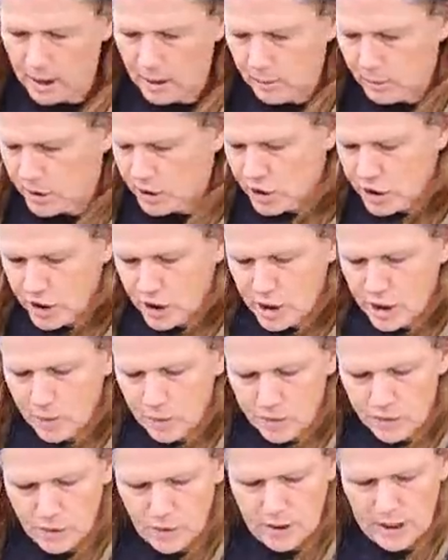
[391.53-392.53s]
I was
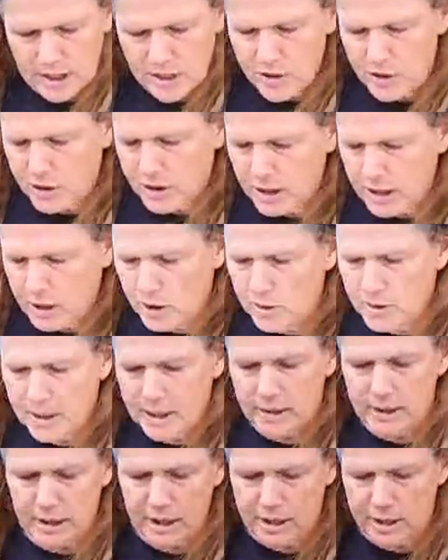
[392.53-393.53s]
sharing with you yesterday
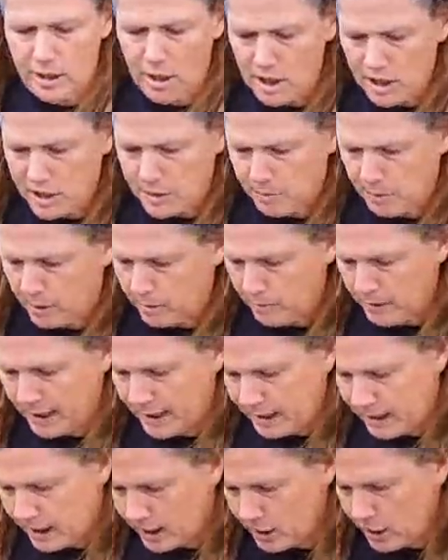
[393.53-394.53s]
using this hospital
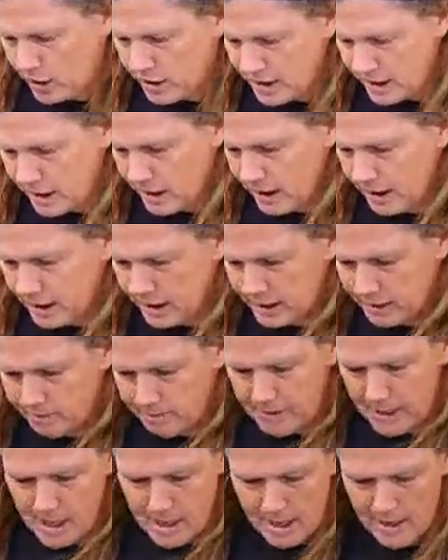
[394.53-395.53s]
blanket and you see I
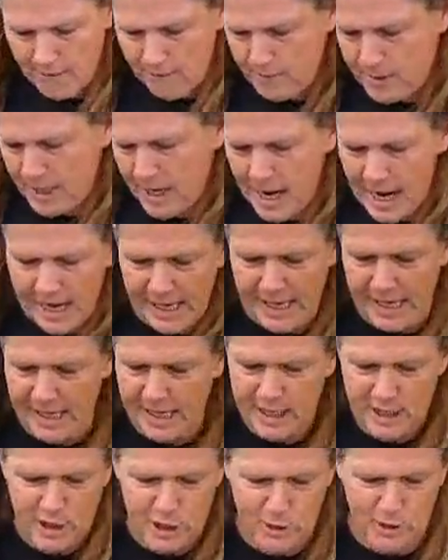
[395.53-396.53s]
can I've been
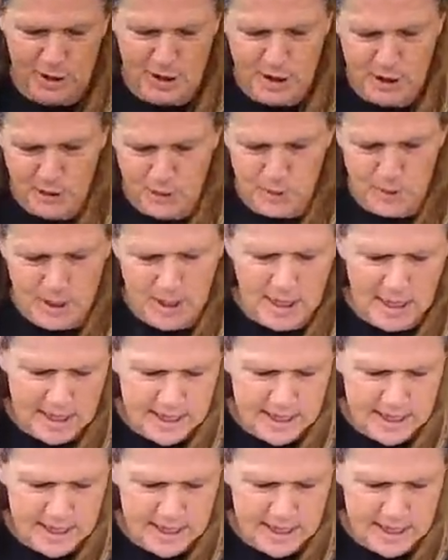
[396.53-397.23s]
hacking into it to